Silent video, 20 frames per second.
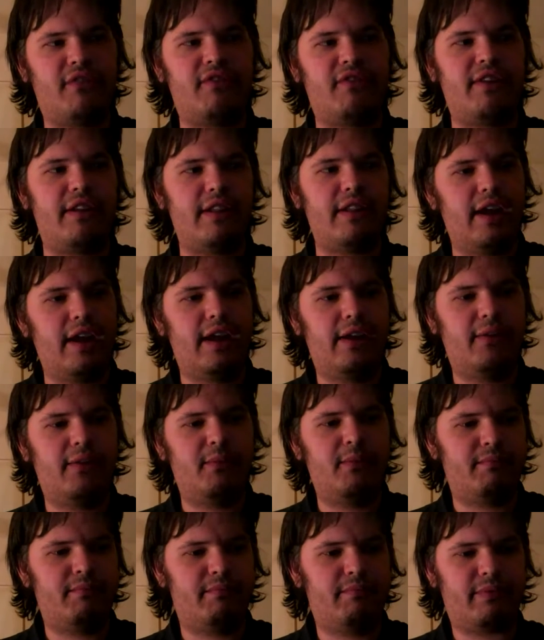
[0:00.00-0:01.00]

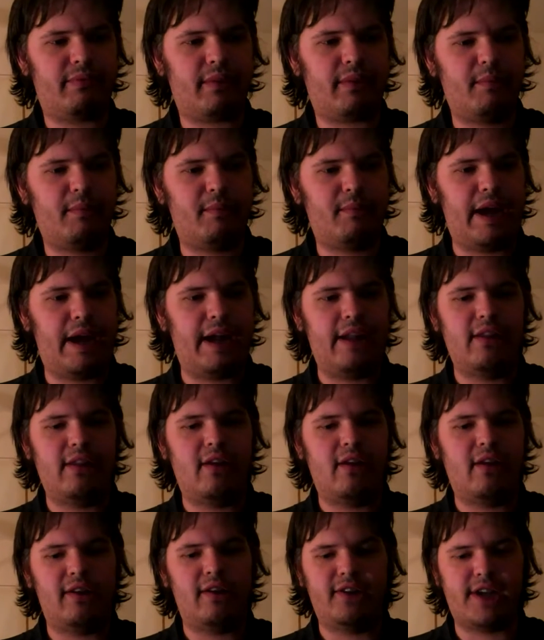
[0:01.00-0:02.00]
definitely,
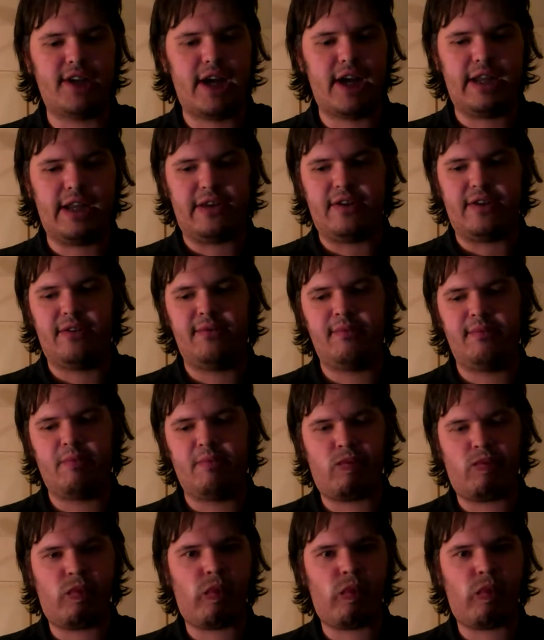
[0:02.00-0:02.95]
by a long shot.